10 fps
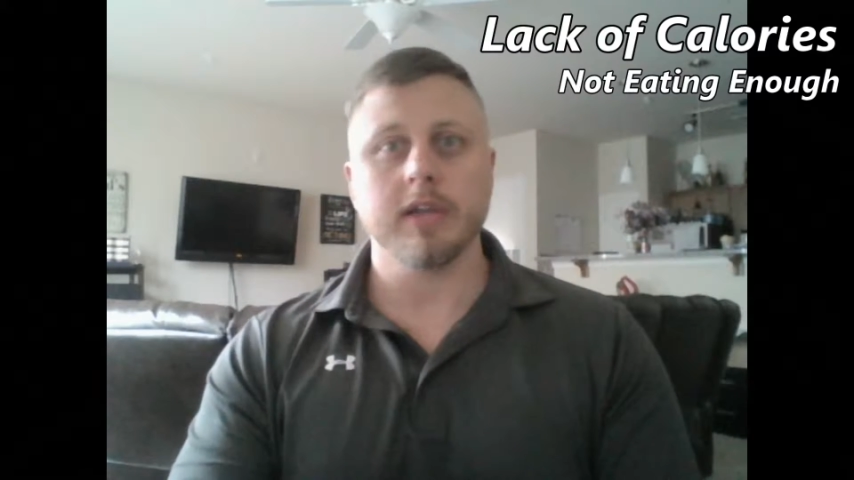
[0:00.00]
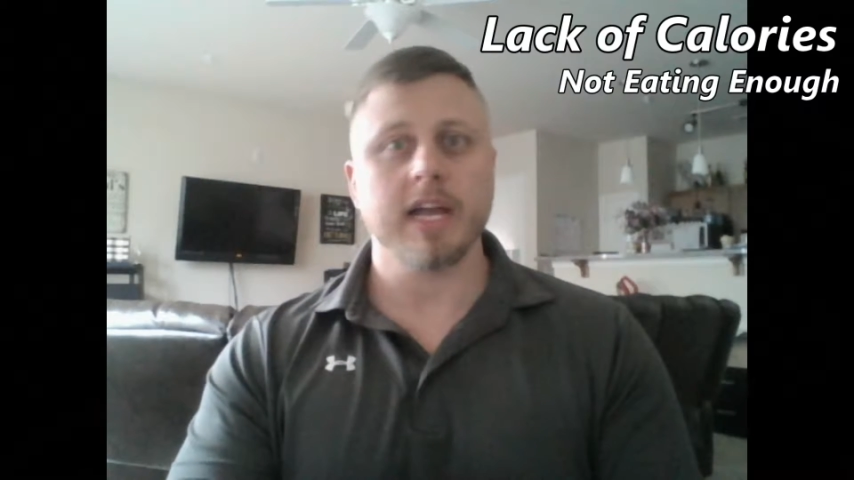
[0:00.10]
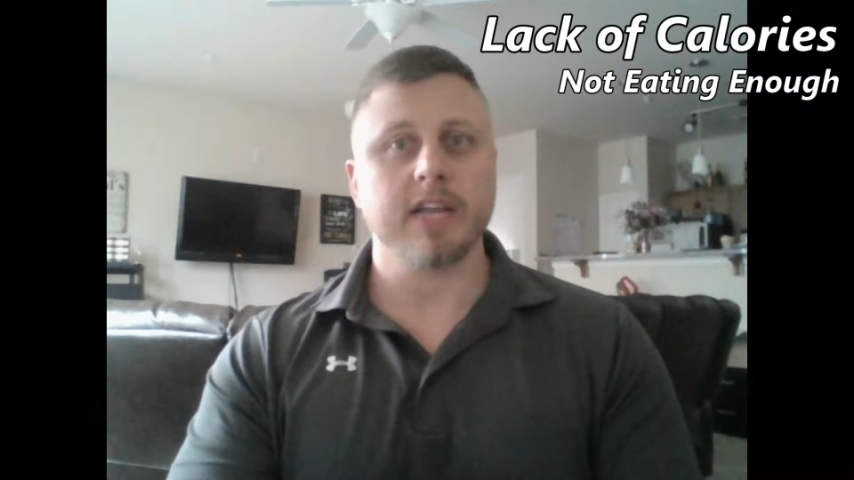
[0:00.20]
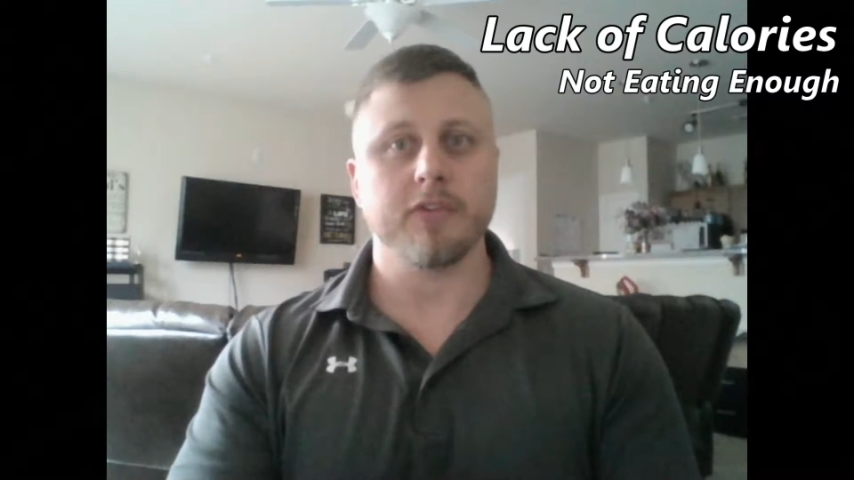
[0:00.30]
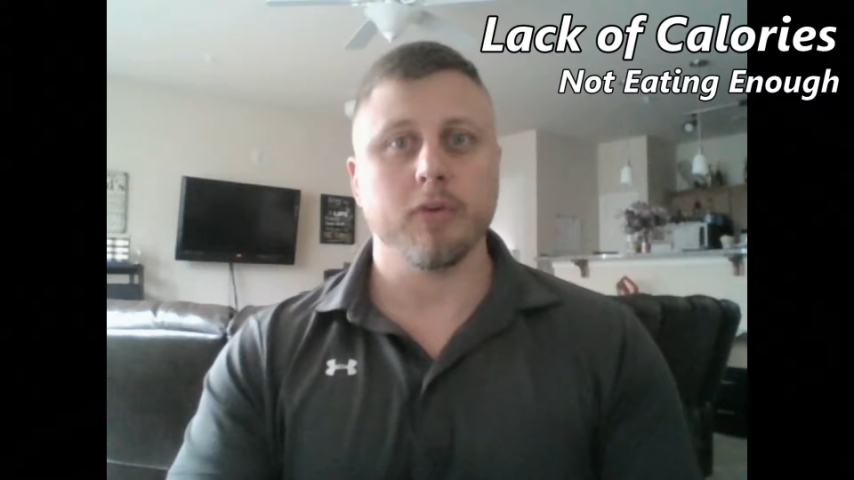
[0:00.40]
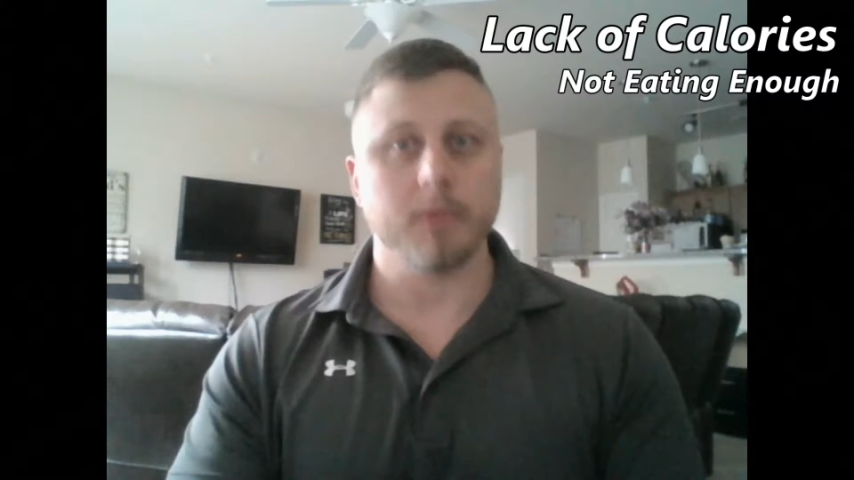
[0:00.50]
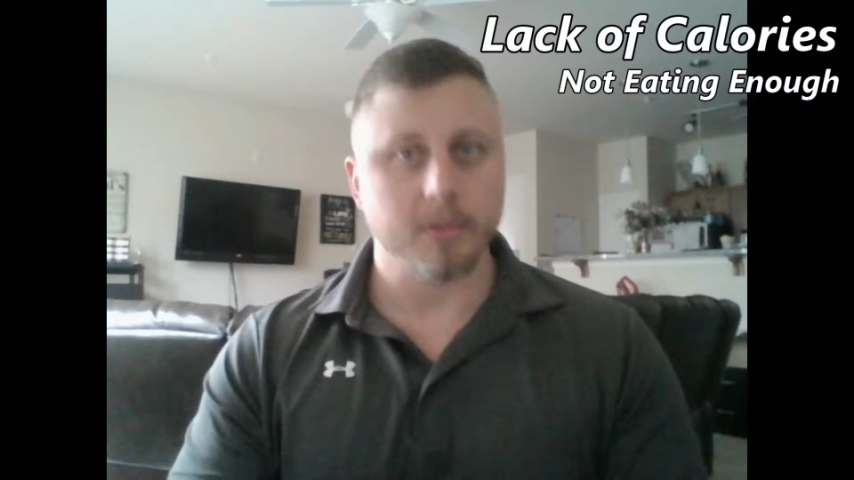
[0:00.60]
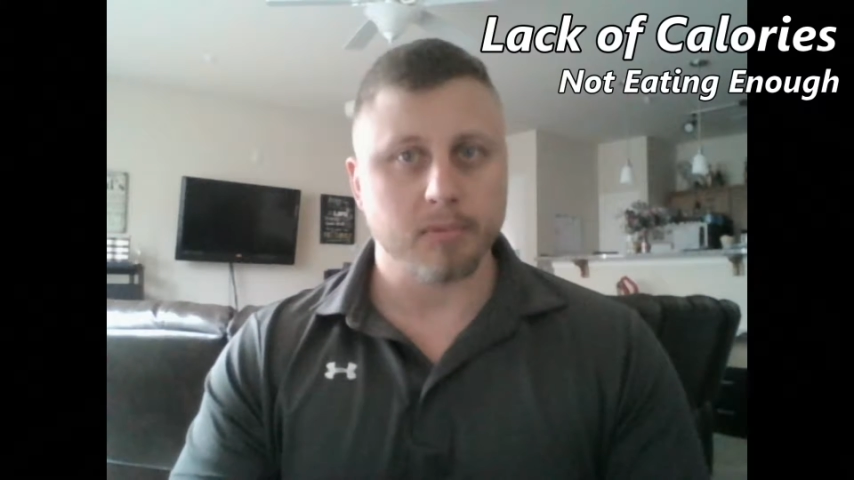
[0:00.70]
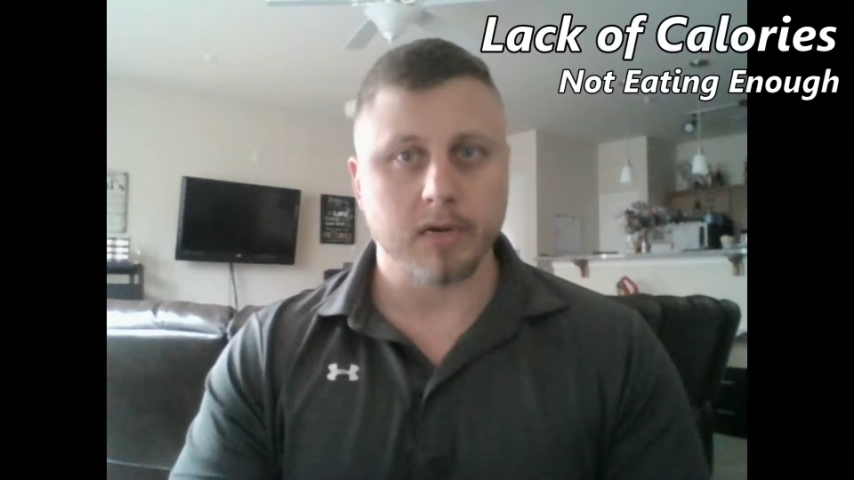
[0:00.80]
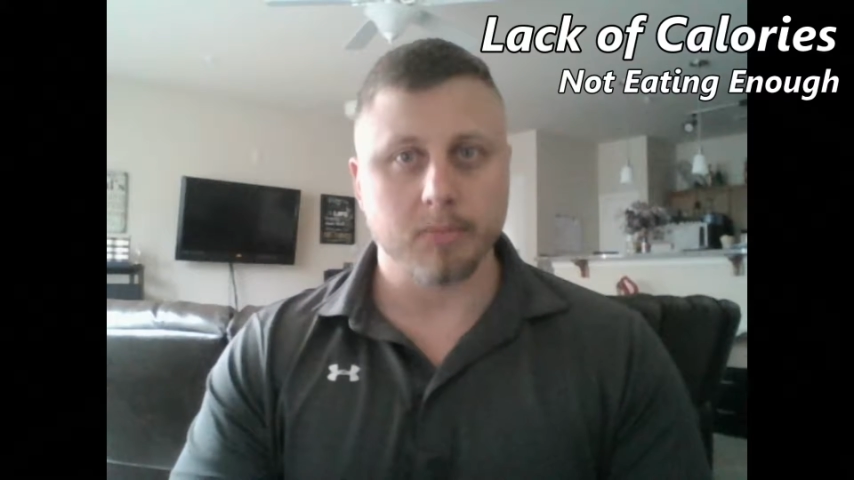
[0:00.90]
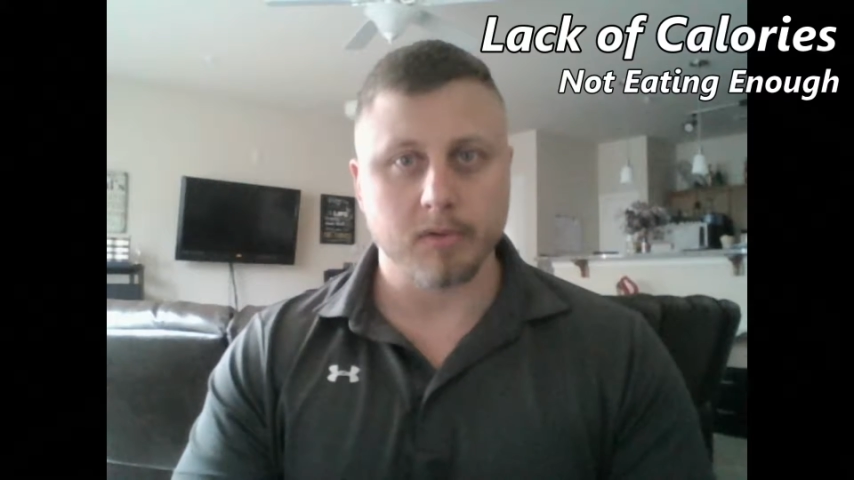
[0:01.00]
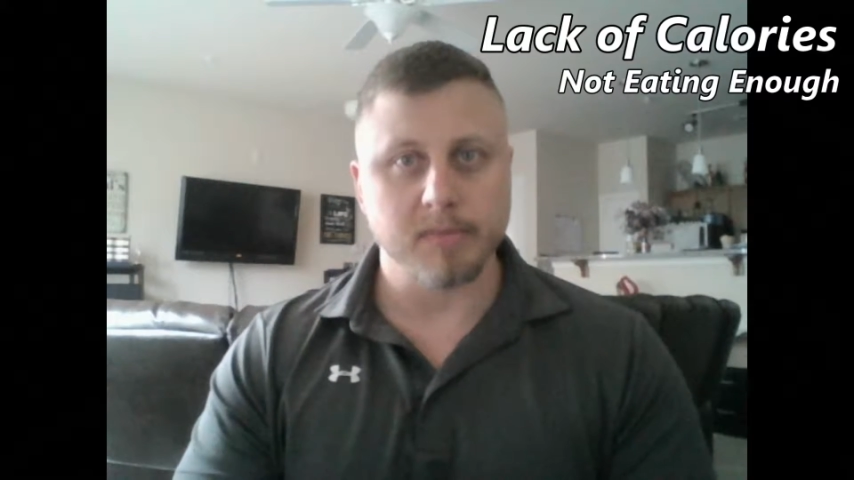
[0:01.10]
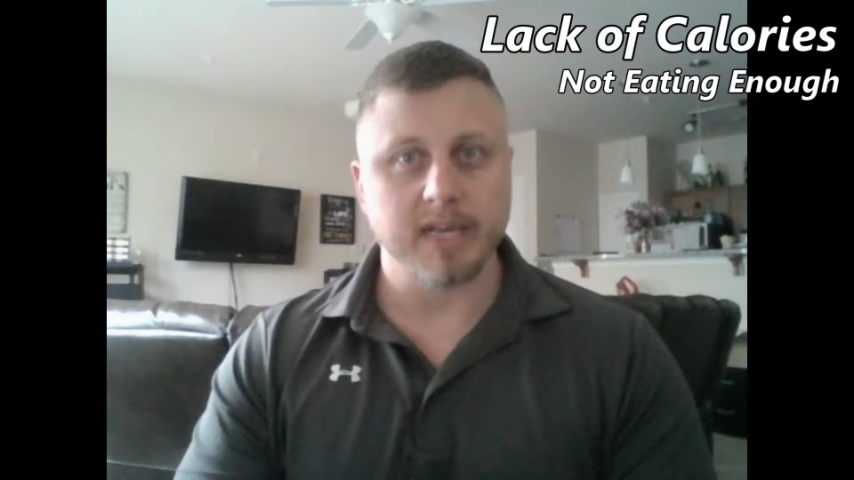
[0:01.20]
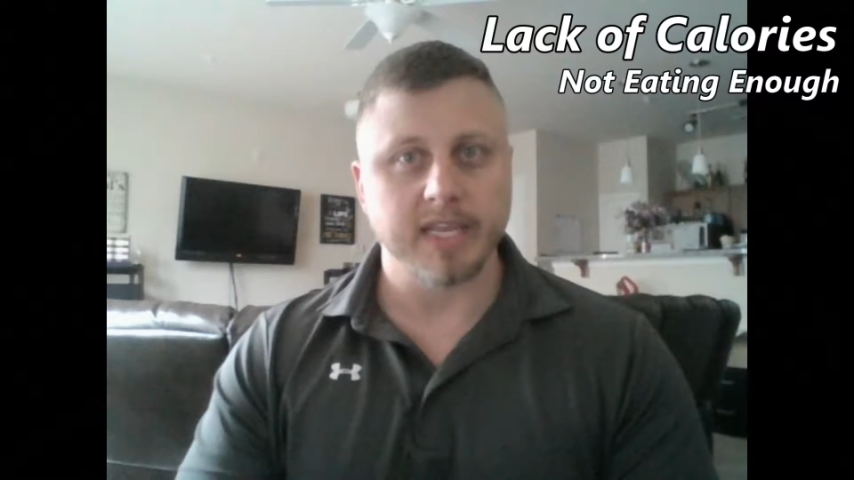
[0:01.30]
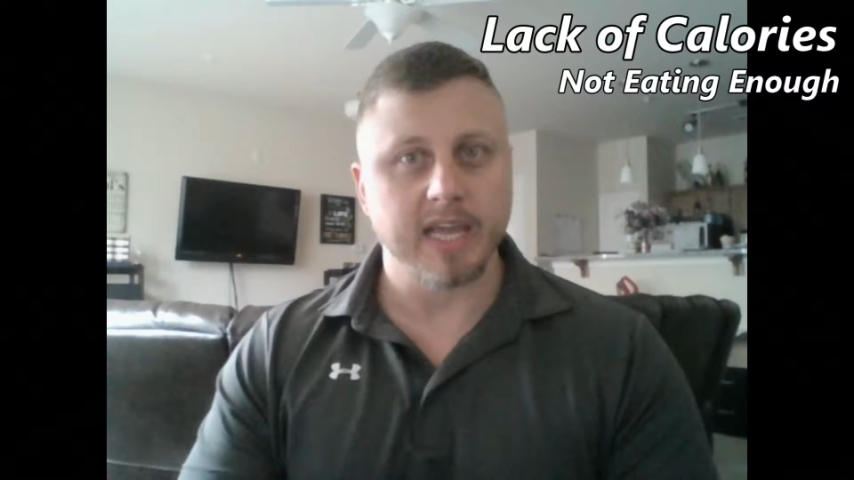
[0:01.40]
not consuming the proper
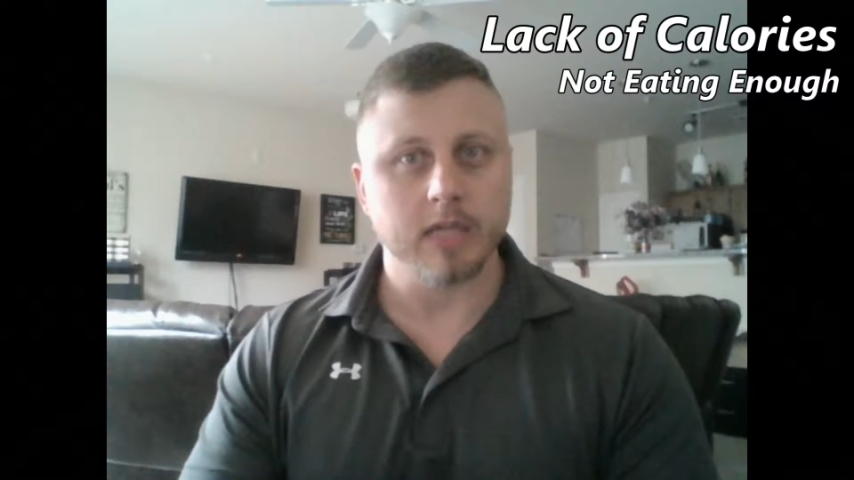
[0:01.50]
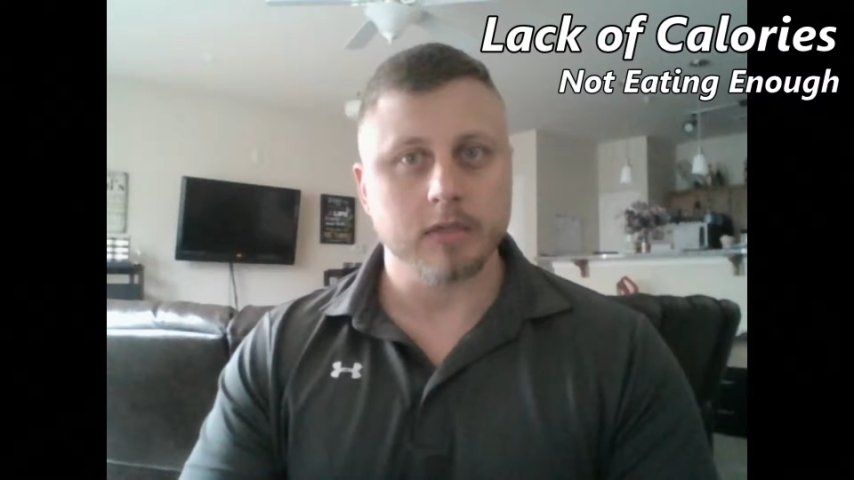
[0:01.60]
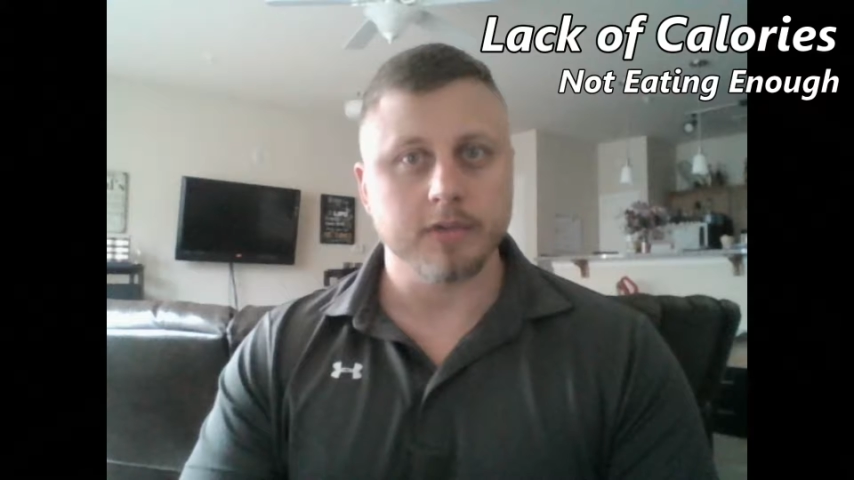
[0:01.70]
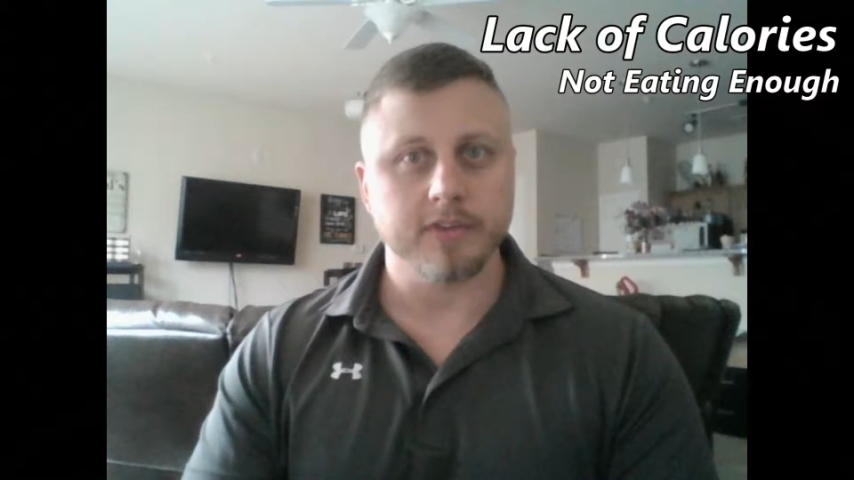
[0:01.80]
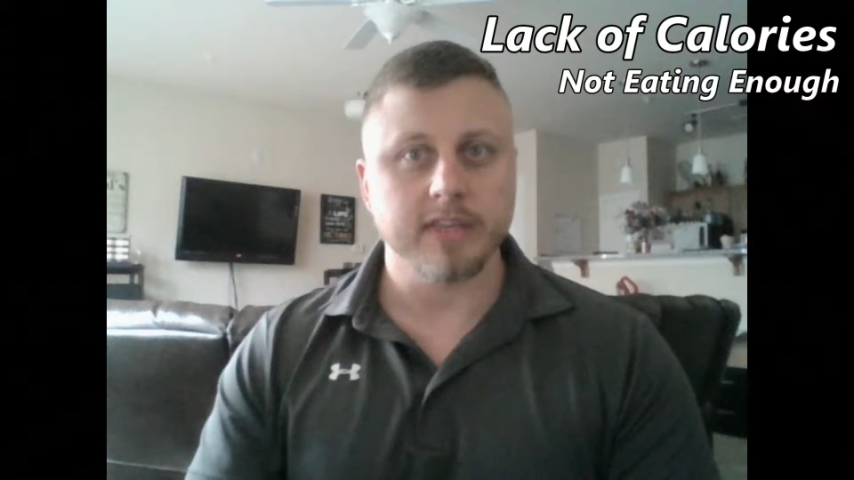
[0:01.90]
amount of calories,